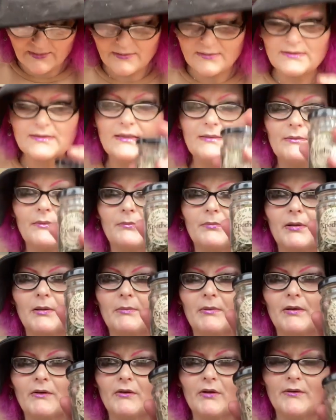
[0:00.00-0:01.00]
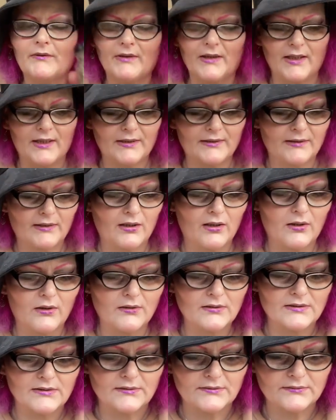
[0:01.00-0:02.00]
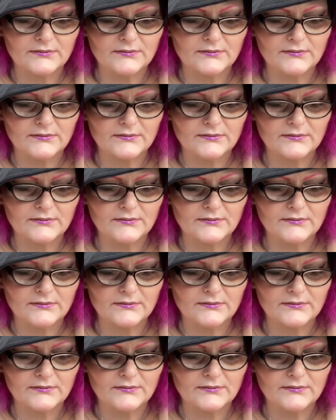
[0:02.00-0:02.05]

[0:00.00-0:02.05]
it's lemon balm. I grow that out in the garden.